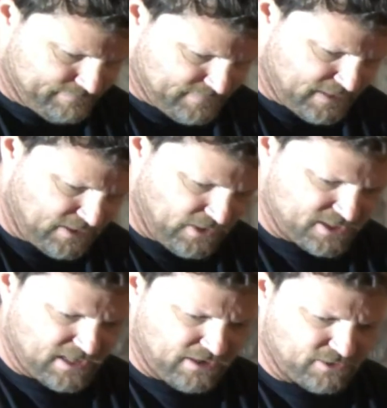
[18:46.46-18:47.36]

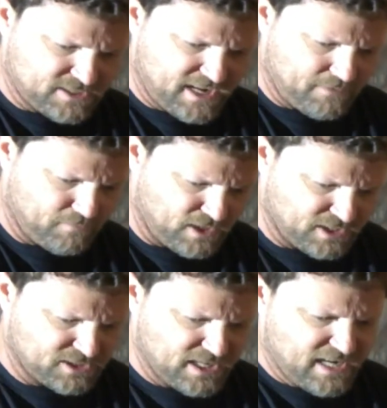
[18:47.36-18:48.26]
it's not going to take
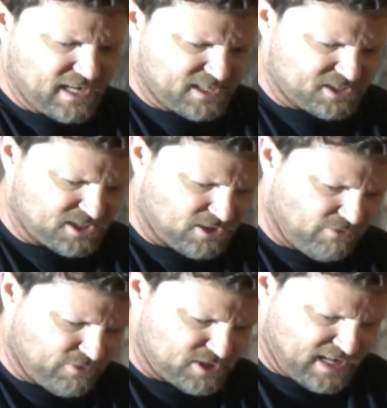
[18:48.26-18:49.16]
much. It's just
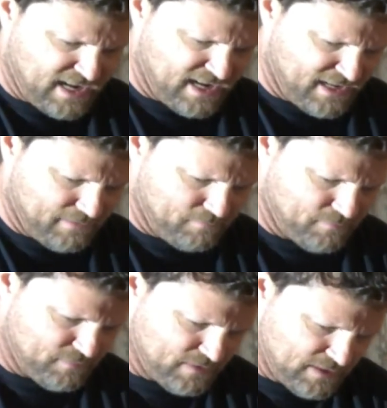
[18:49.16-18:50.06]
over time,
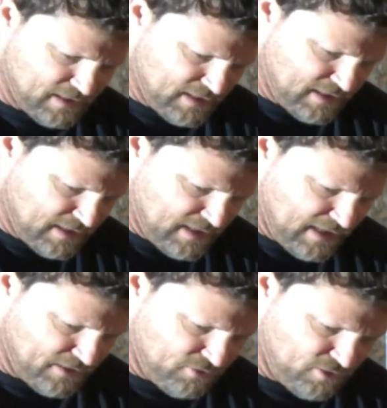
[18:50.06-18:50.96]

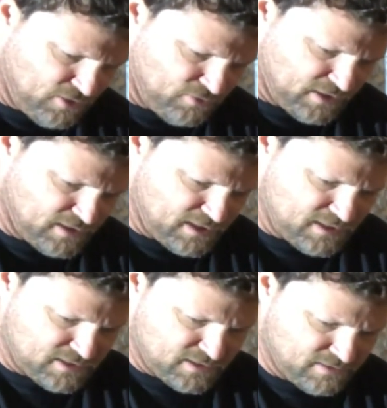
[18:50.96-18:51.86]
I do know that
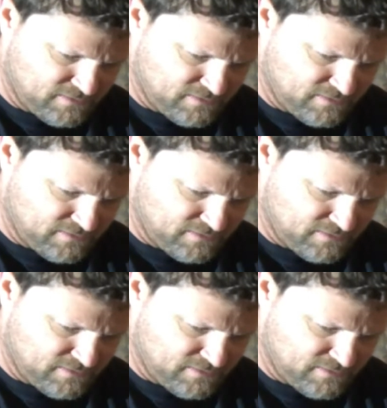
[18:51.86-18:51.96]
these